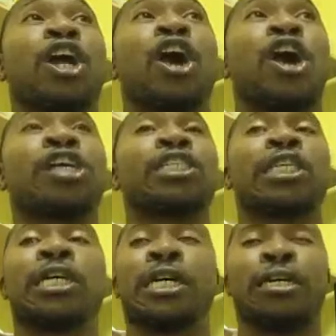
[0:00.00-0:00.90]
in our
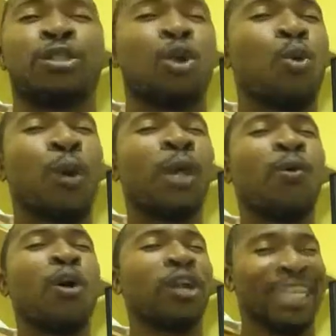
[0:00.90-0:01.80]
hearts. Do we
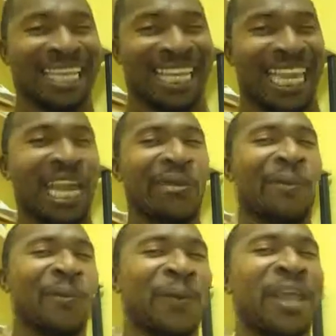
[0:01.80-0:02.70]
want to
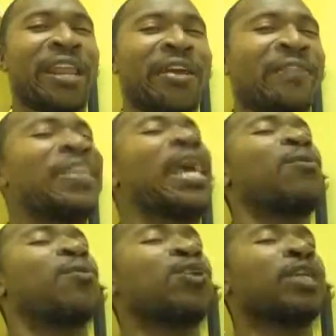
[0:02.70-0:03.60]
get rid of
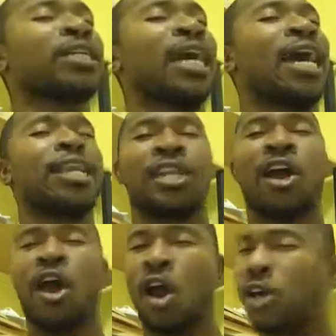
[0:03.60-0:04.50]
that word of God in
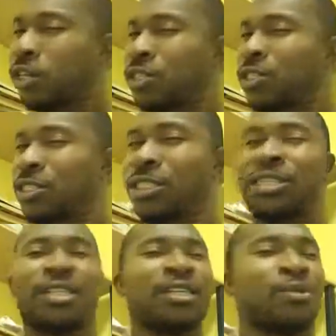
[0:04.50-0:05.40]
our hearts?
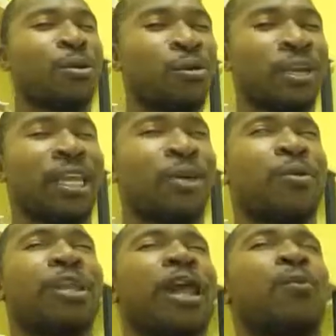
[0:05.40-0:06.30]
Do we want to get
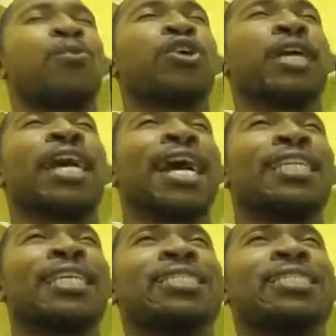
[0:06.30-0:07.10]
rid of that word of God